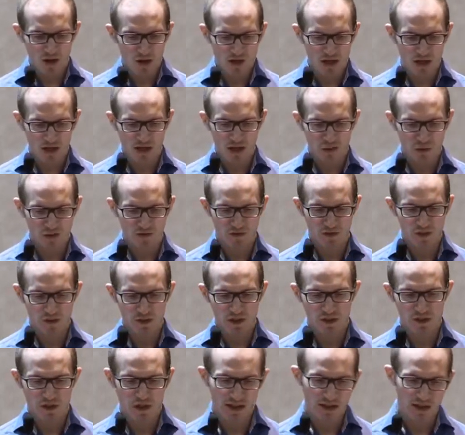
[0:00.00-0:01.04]
Okay, a couple of other
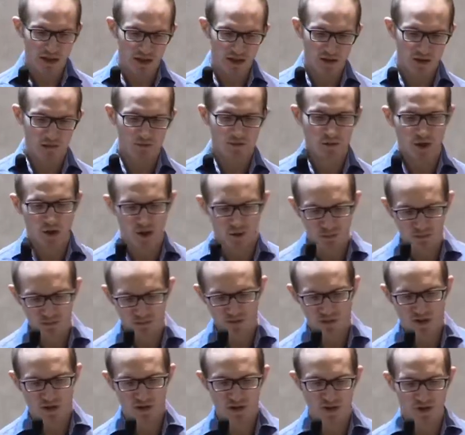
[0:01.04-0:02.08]
ones, and then you know
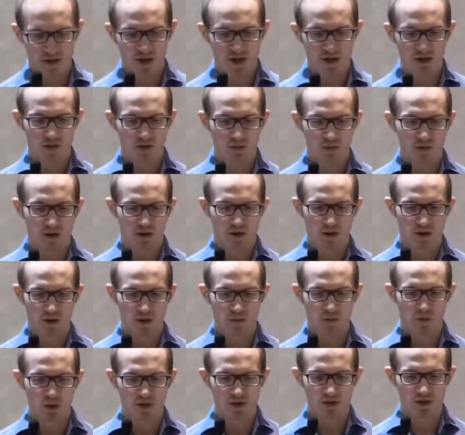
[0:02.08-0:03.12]
there's us with our
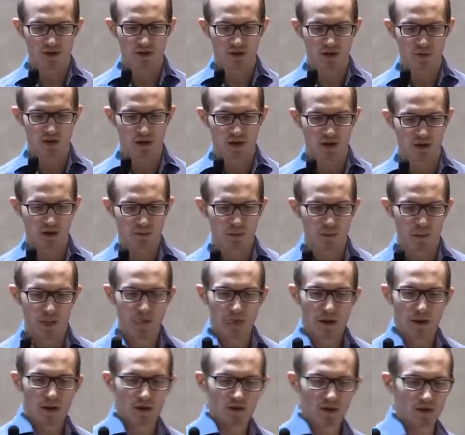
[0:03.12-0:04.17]
project Sonar.
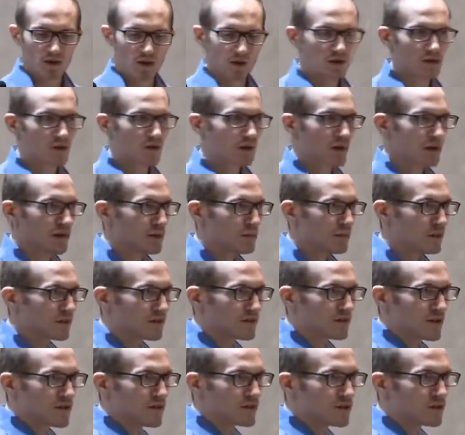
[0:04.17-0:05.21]
So just a little bit of
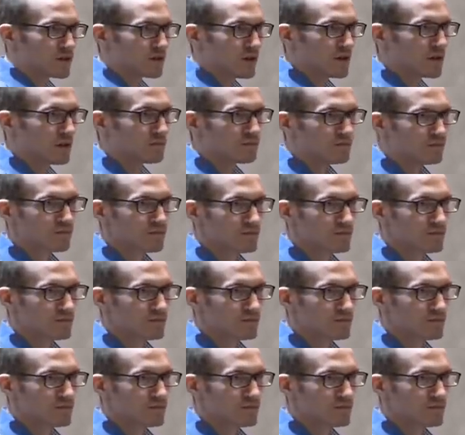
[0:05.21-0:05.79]
the history